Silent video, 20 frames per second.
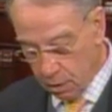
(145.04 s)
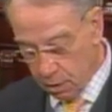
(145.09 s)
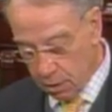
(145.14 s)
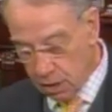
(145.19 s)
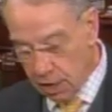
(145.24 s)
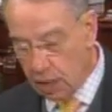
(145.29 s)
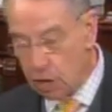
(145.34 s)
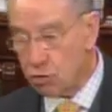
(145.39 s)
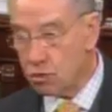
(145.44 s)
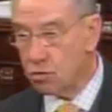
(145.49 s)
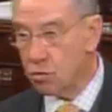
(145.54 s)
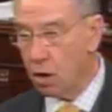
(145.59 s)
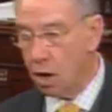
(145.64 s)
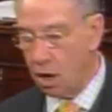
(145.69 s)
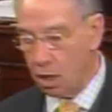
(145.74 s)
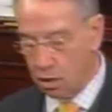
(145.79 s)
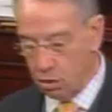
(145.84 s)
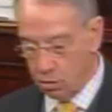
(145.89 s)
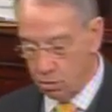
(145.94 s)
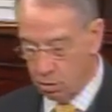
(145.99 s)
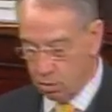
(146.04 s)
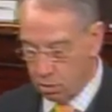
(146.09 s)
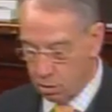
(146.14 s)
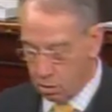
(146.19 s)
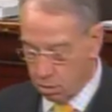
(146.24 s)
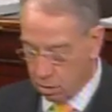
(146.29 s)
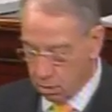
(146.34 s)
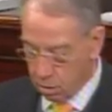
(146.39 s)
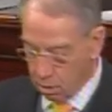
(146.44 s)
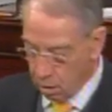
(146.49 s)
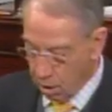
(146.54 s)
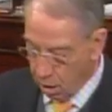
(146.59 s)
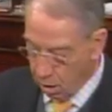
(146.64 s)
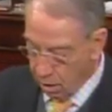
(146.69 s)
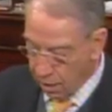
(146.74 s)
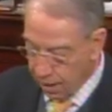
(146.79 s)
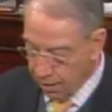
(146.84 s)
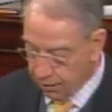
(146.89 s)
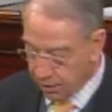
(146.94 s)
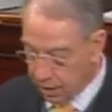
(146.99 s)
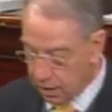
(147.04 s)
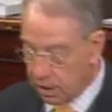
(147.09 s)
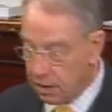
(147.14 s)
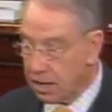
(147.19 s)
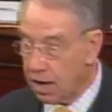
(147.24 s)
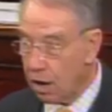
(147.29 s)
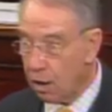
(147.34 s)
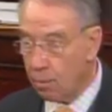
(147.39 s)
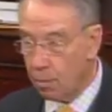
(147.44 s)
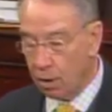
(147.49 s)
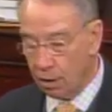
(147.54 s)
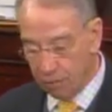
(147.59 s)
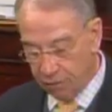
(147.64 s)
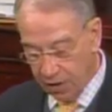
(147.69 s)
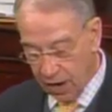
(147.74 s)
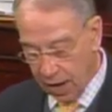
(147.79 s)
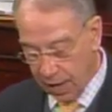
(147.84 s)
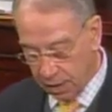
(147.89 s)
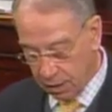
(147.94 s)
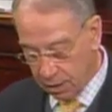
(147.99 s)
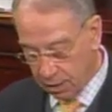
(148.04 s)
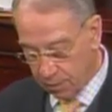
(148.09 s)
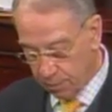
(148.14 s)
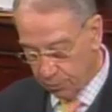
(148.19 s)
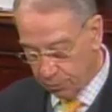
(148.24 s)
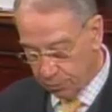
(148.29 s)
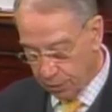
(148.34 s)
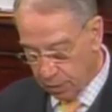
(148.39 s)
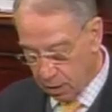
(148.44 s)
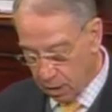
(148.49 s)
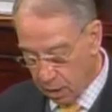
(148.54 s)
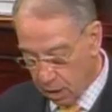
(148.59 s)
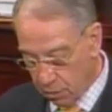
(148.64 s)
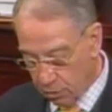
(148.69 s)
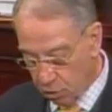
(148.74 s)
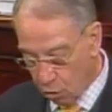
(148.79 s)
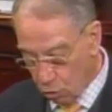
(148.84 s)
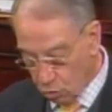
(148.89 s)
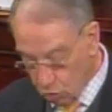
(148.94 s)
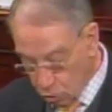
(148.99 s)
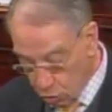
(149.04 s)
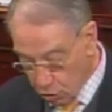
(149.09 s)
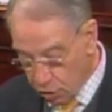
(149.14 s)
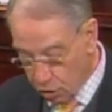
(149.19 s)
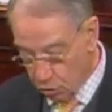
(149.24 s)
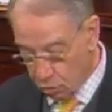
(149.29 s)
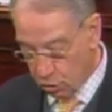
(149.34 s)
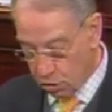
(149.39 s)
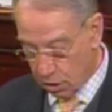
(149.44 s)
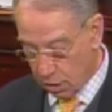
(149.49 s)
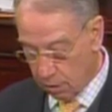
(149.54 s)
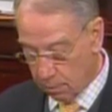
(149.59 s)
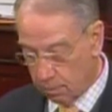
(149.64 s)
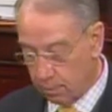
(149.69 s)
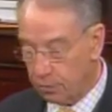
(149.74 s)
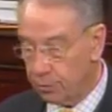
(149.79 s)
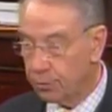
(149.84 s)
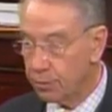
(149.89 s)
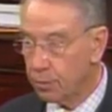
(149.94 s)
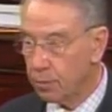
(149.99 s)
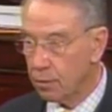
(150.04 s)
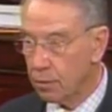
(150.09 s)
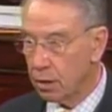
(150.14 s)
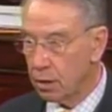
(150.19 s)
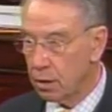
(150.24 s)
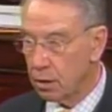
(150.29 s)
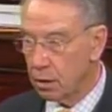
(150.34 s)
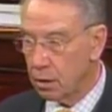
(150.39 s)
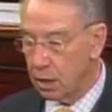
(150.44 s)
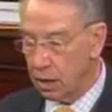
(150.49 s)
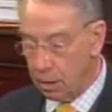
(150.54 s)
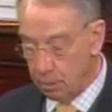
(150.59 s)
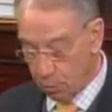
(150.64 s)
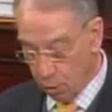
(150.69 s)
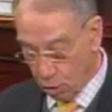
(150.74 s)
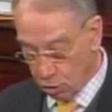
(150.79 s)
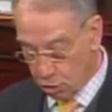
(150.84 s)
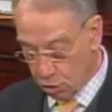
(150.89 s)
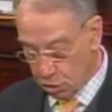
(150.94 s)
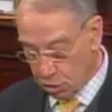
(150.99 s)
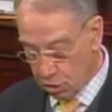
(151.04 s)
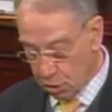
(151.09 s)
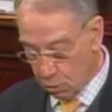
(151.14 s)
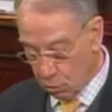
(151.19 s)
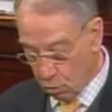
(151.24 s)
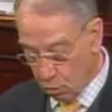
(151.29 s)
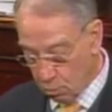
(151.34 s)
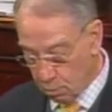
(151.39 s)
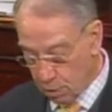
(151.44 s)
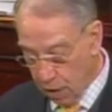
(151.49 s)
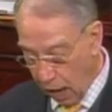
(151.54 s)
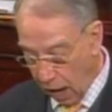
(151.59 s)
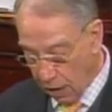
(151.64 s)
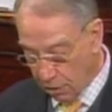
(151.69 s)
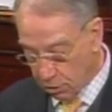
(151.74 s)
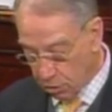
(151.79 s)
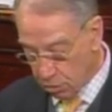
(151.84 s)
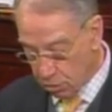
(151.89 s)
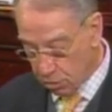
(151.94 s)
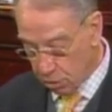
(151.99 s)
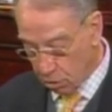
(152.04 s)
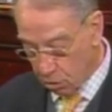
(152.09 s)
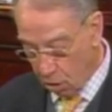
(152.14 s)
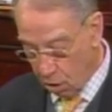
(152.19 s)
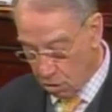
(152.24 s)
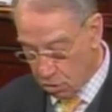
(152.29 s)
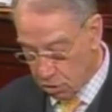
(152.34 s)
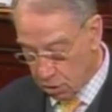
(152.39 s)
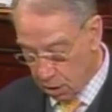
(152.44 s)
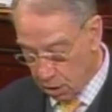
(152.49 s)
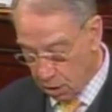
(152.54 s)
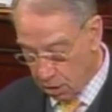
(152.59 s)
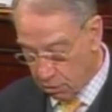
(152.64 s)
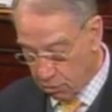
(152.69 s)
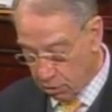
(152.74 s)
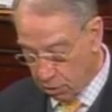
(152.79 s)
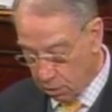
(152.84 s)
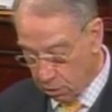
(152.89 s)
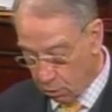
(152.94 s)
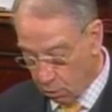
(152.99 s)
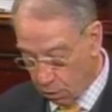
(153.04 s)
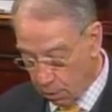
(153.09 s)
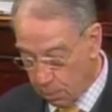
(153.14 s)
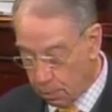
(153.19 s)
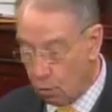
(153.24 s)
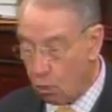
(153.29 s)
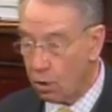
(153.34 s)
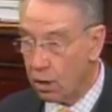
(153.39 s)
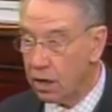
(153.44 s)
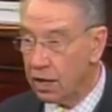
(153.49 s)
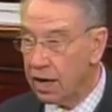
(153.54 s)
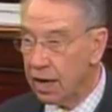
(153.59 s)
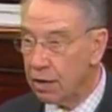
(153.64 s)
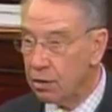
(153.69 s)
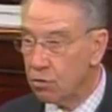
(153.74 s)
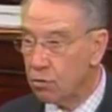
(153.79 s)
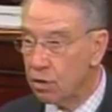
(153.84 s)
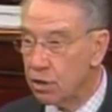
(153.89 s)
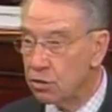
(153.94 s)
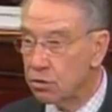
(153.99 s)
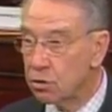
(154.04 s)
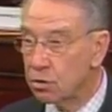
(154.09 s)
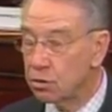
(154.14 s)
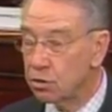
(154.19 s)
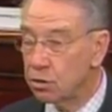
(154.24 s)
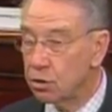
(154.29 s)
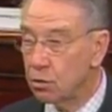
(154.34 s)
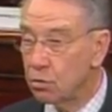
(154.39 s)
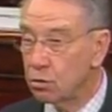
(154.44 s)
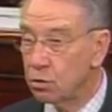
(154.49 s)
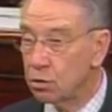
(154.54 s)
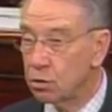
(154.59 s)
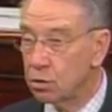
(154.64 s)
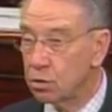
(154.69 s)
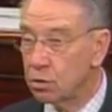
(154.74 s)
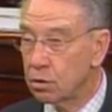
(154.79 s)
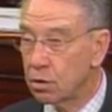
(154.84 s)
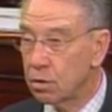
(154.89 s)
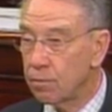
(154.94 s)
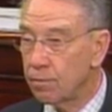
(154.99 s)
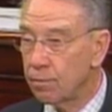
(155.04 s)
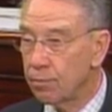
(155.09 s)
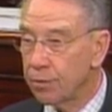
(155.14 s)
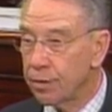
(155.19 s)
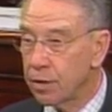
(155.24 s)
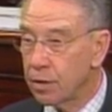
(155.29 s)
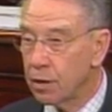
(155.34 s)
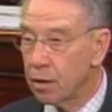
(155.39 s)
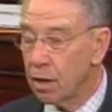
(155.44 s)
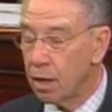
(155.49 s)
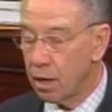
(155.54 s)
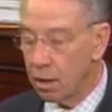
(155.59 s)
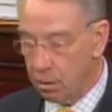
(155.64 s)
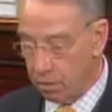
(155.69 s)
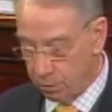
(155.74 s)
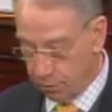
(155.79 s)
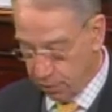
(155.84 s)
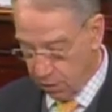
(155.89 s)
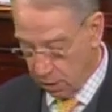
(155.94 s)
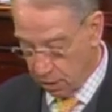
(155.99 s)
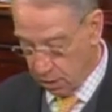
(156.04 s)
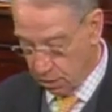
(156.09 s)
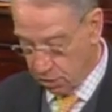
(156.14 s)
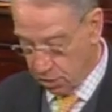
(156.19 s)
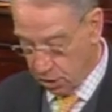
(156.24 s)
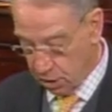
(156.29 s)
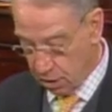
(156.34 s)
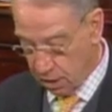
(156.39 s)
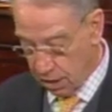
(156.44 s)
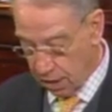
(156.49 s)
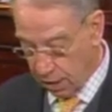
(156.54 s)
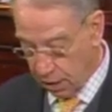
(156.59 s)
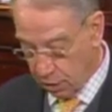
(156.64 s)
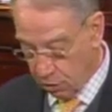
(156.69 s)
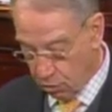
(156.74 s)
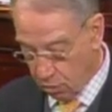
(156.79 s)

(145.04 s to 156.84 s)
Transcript: These drugs are having a terrible effect on those who use them. Emergency room doctors across the country are reporting increased uses of synthetic